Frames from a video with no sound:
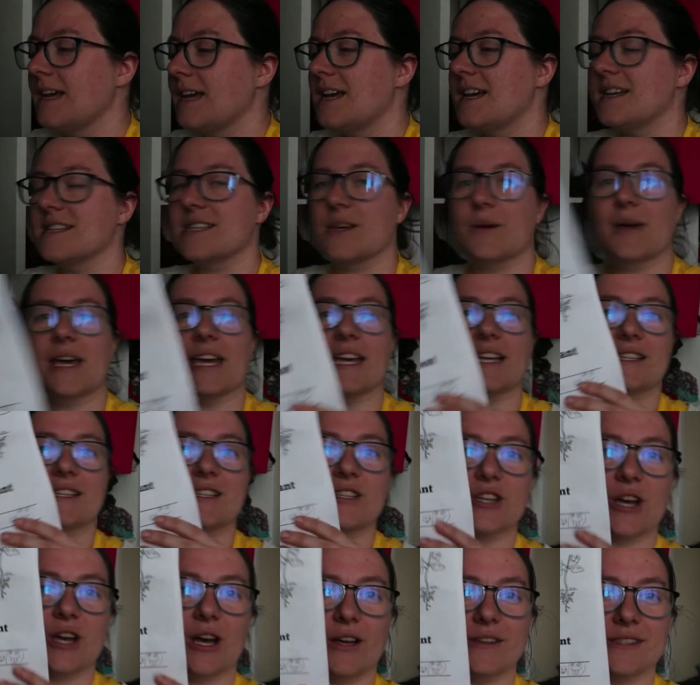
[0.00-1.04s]
So here's
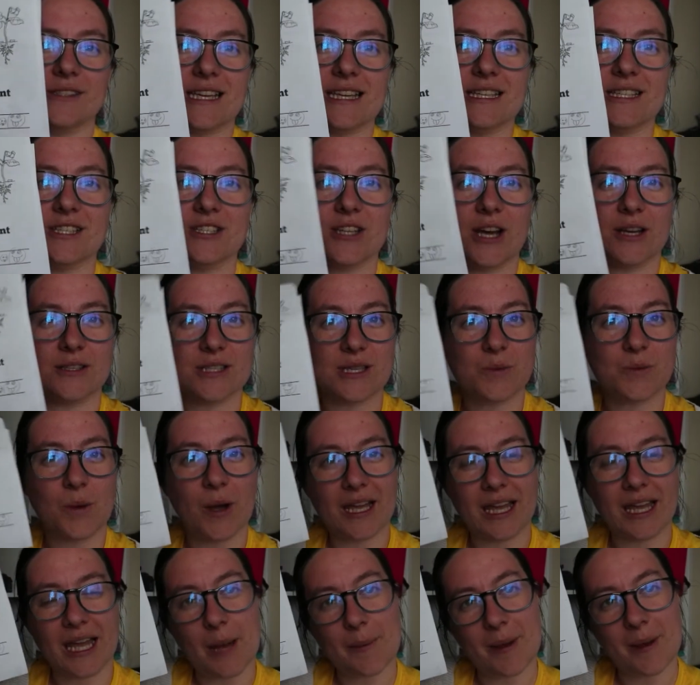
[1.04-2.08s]
Charles's. Charles is
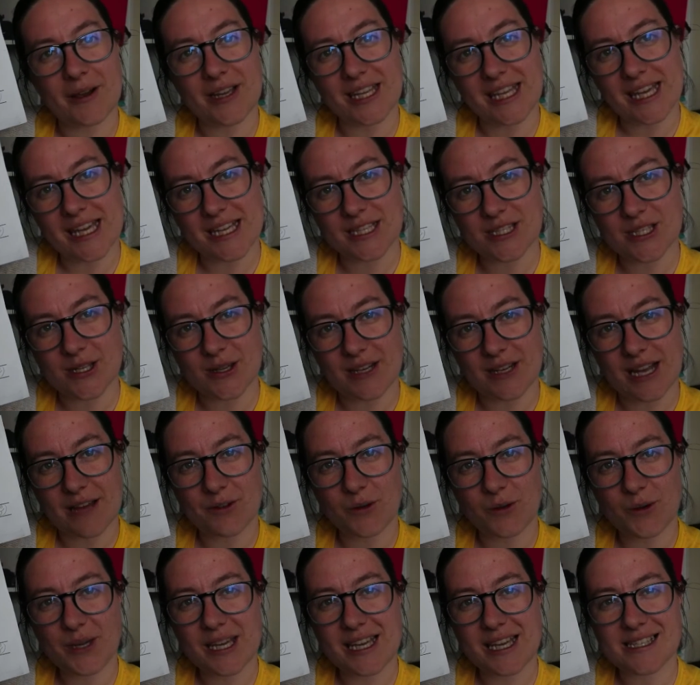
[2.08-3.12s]
working at about year two
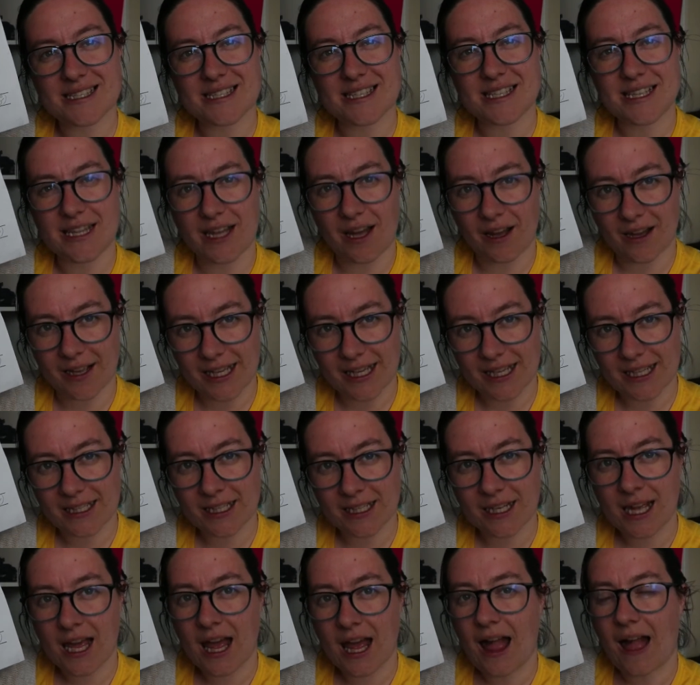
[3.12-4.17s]
level. He is nine.
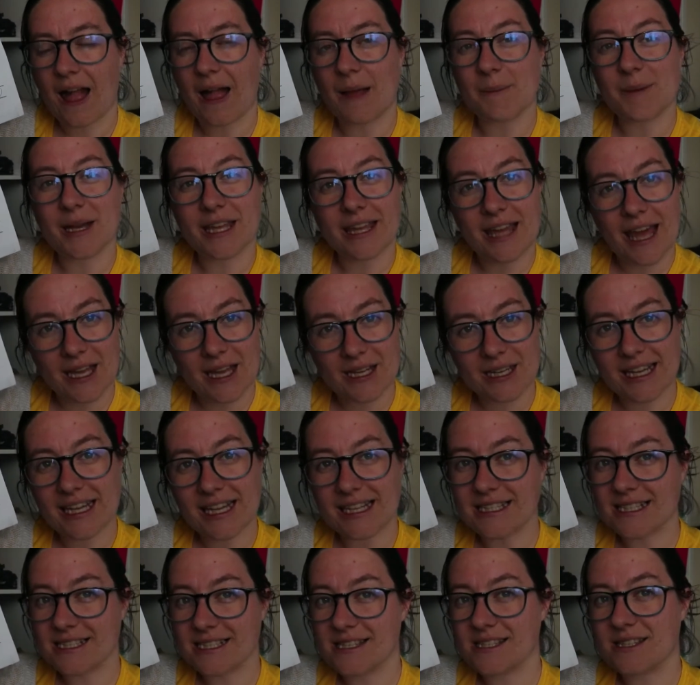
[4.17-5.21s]
Um, again, he
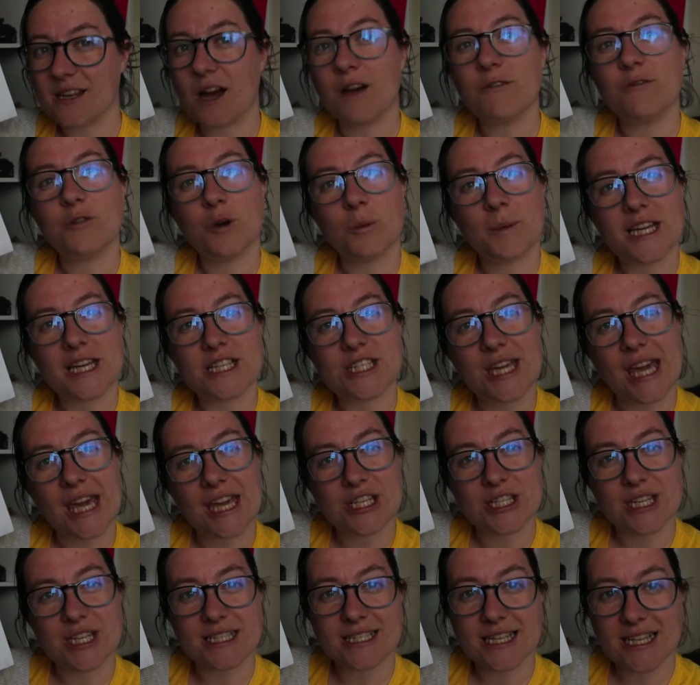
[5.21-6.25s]
didn't start formal
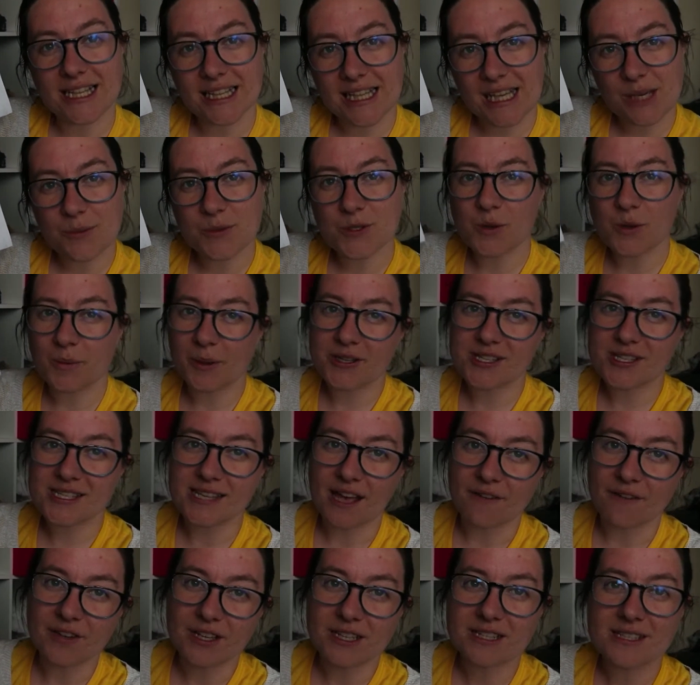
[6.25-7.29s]
education until he was almost
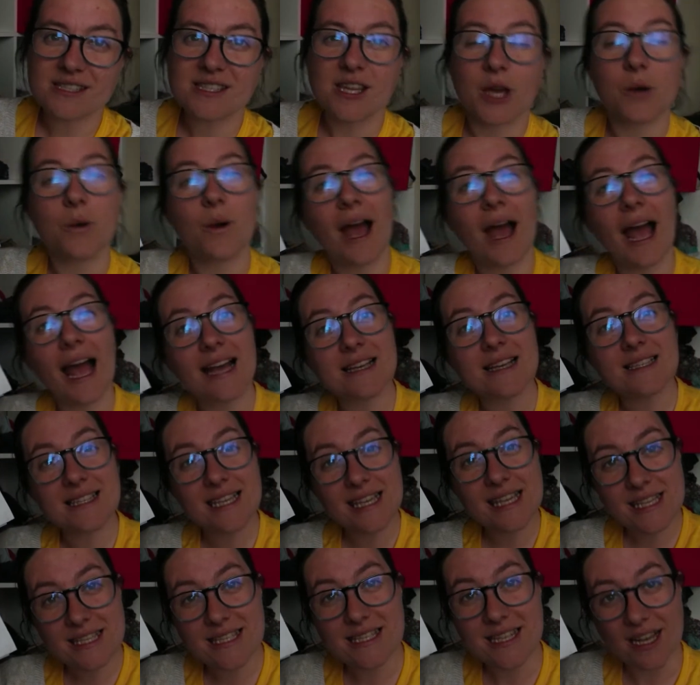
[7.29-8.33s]
seven. So as
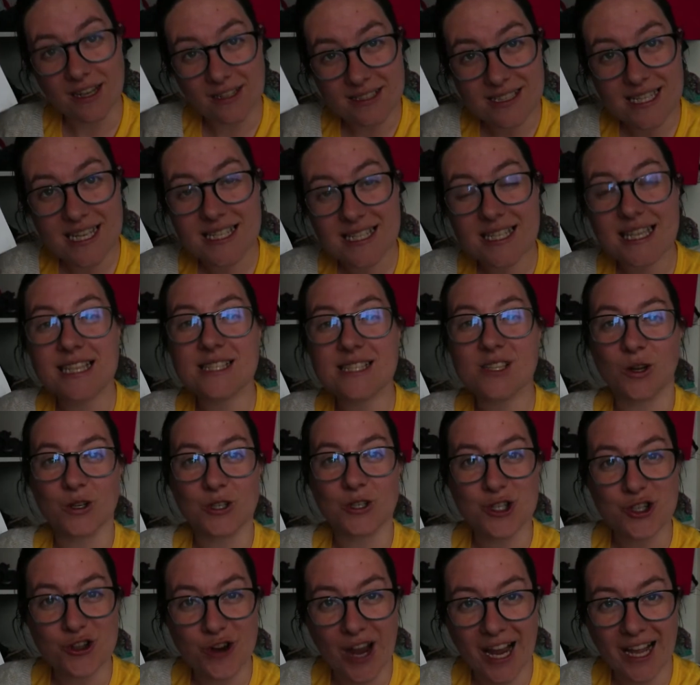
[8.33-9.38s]
he started, he's
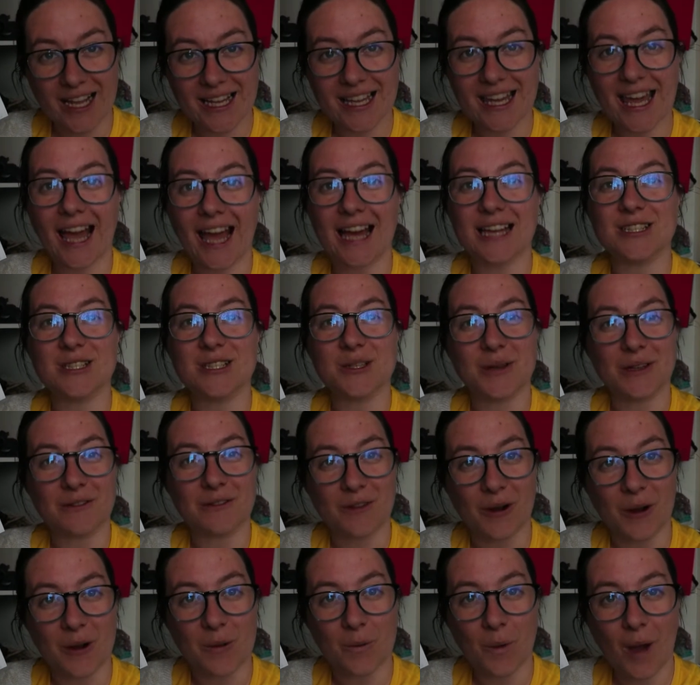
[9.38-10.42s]
on track and doing
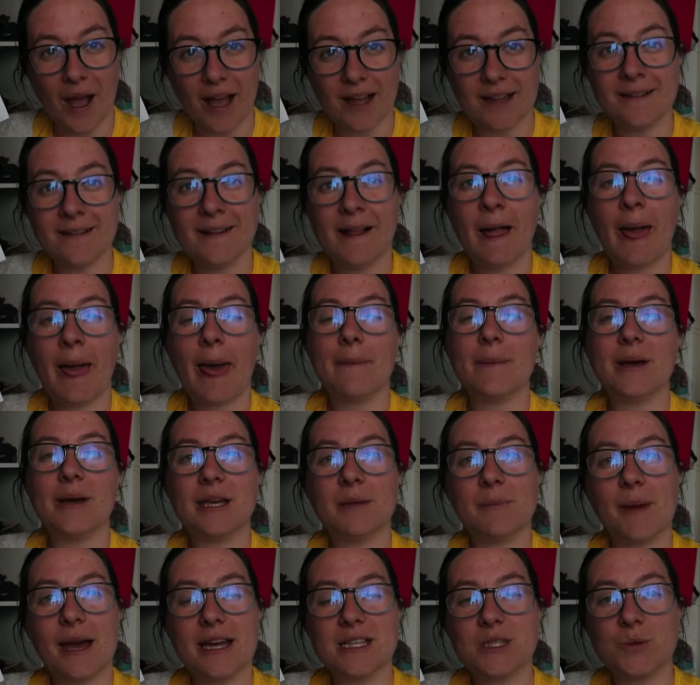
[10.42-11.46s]
very well. But
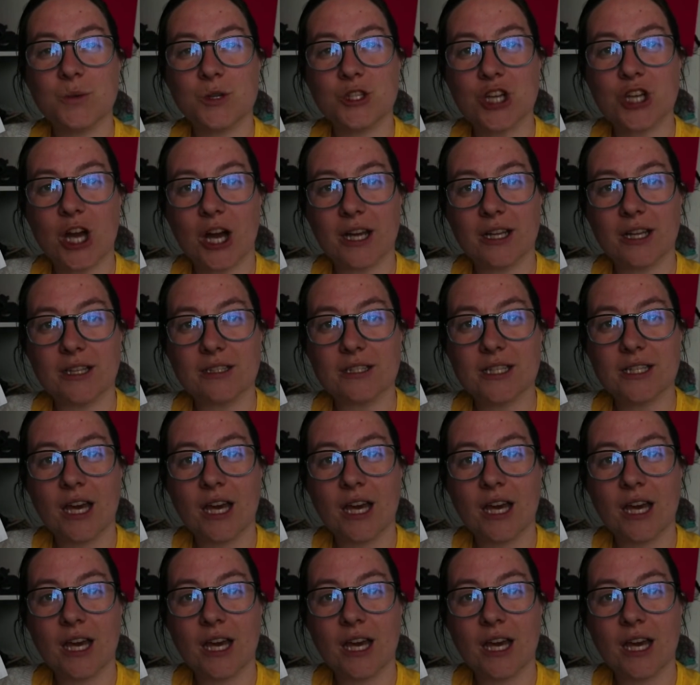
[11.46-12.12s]
compared to a child